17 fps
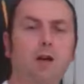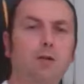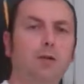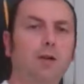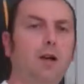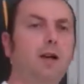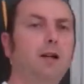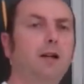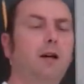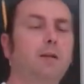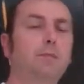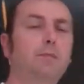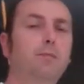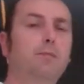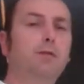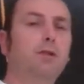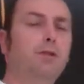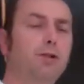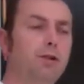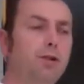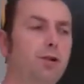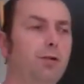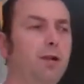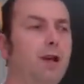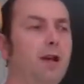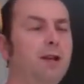Okay, I'm going to
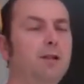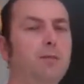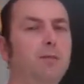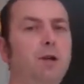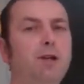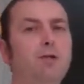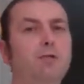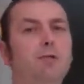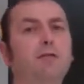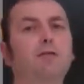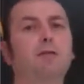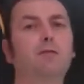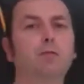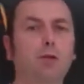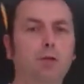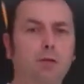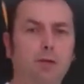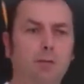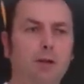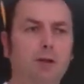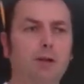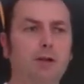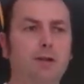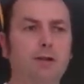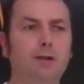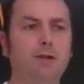show you how to measure up for roller
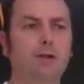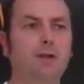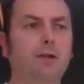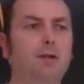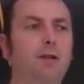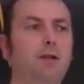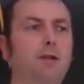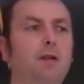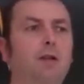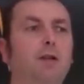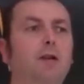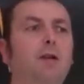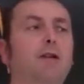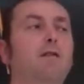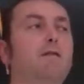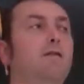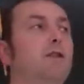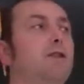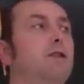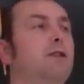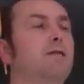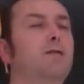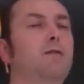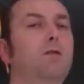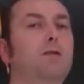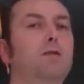blinds.
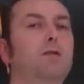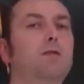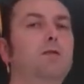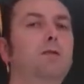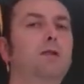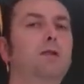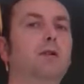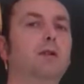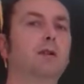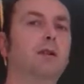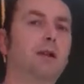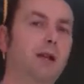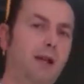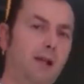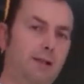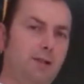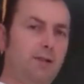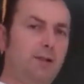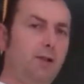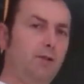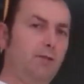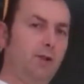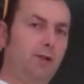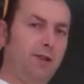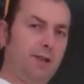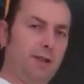First of all,
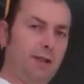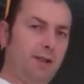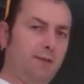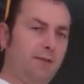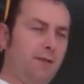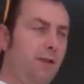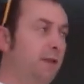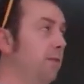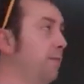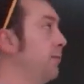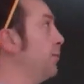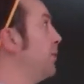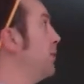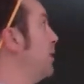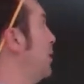inside recess fit,